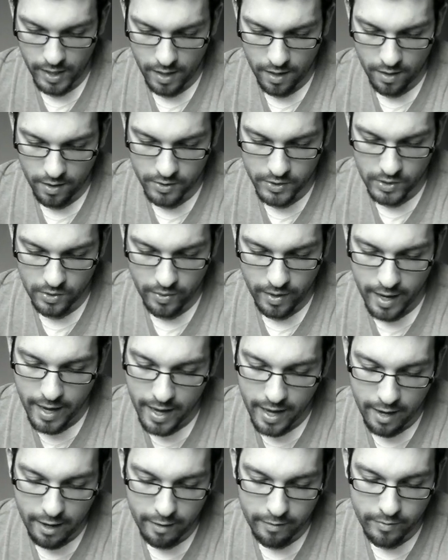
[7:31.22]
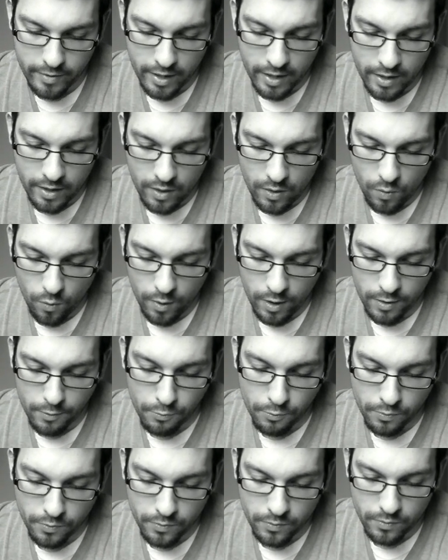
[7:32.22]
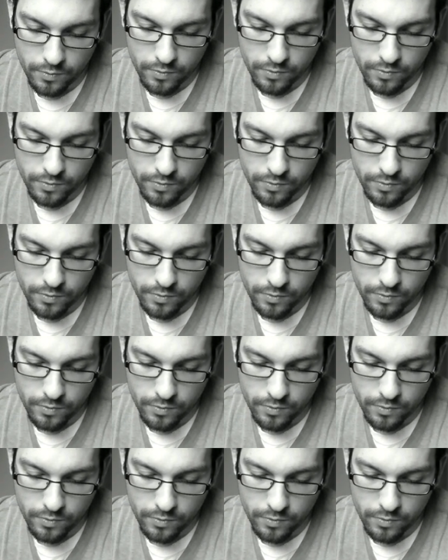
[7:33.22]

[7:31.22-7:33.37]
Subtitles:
We also have one